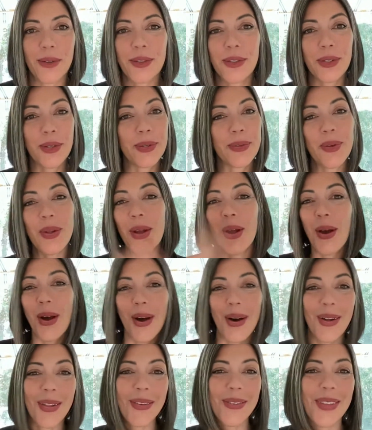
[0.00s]
So
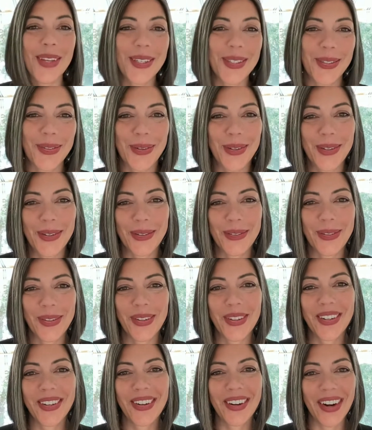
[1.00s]
all of that's wonderful
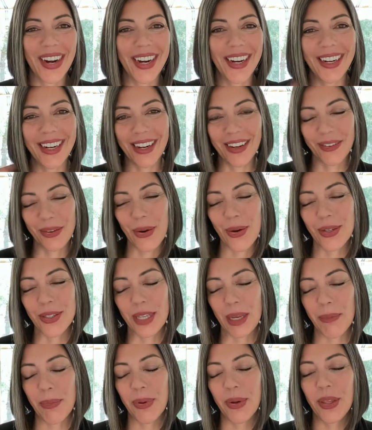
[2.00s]
and great, and of course
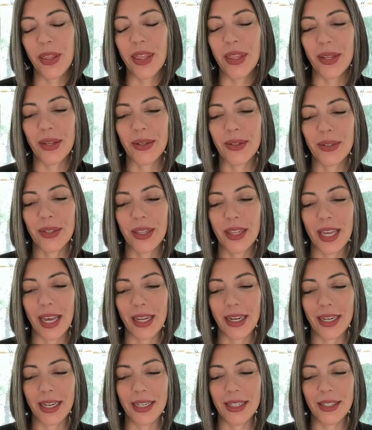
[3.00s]
I put
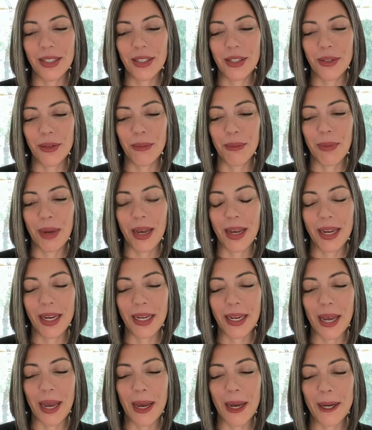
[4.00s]
that into
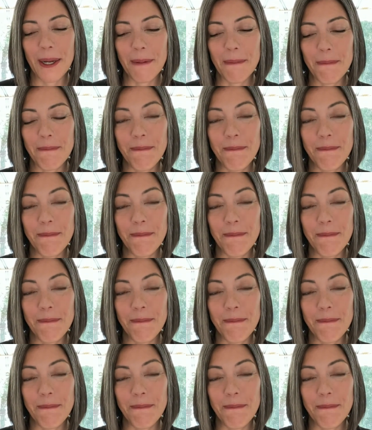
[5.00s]
my,